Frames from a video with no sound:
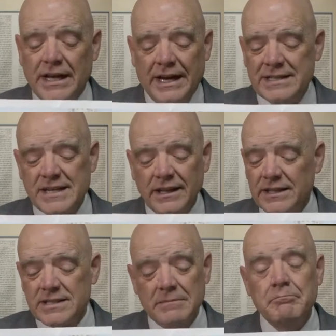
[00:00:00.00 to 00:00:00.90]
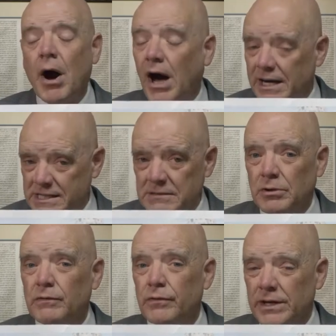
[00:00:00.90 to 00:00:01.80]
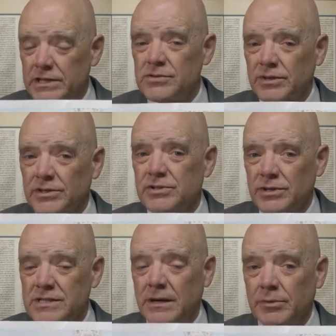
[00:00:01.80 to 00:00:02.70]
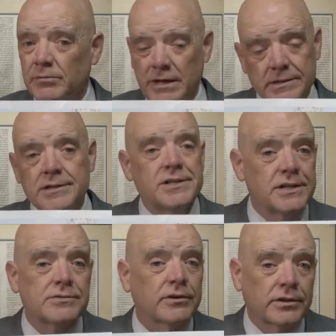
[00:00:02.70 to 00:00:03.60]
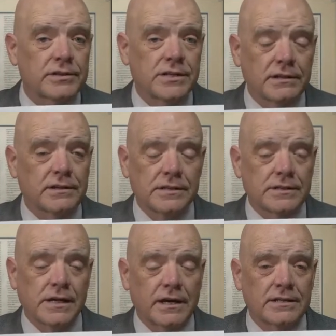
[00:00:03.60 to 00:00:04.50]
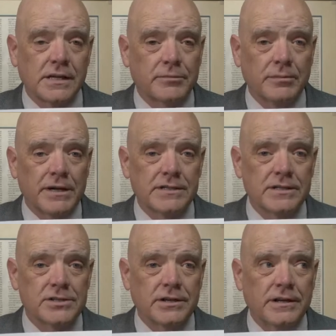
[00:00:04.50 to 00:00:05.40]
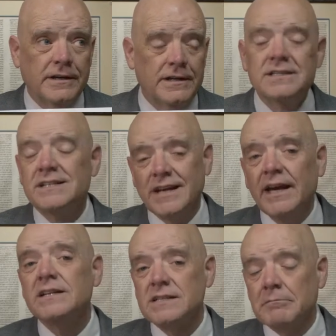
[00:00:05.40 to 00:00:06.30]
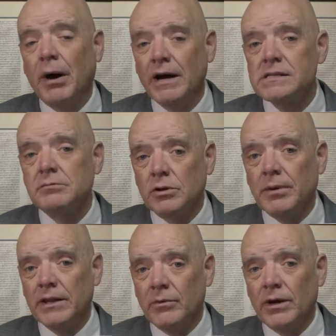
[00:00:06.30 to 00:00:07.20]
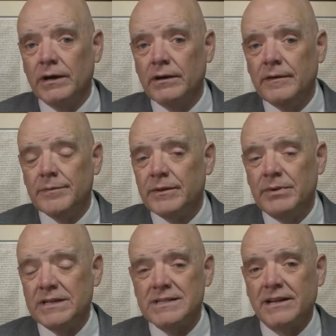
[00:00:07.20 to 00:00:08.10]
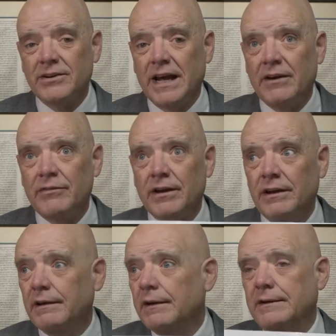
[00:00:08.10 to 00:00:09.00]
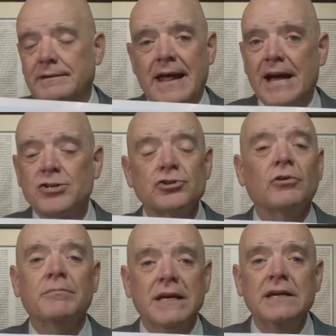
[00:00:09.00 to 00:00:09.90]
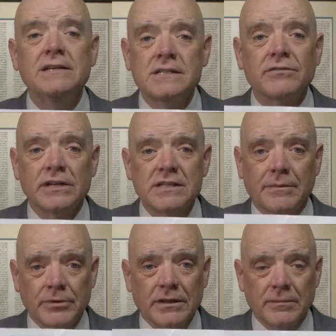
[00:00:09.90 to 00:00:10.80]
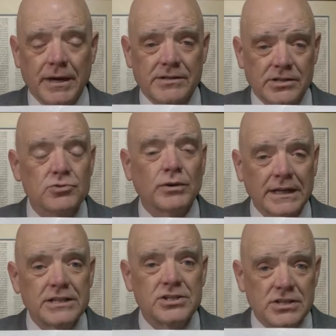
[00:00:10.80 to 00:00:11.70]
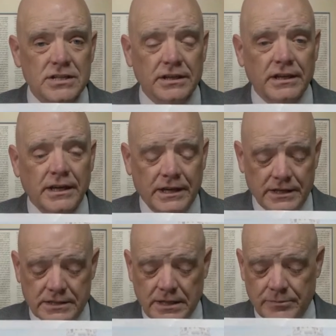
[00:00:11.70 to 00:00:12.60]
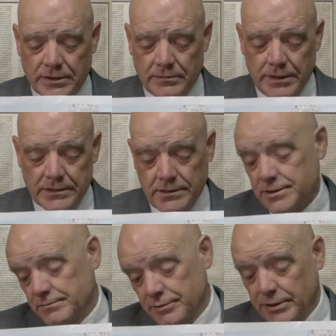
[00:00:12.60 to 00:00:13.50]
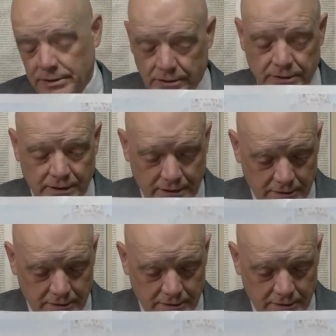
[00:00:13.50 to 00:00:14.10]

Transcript: Until it's impossible for Israel to accept the message, Israel can accept the message. Today it's impossible, by the way, because they don't have a national means of accepting the message, religiously accepting the message, and politically they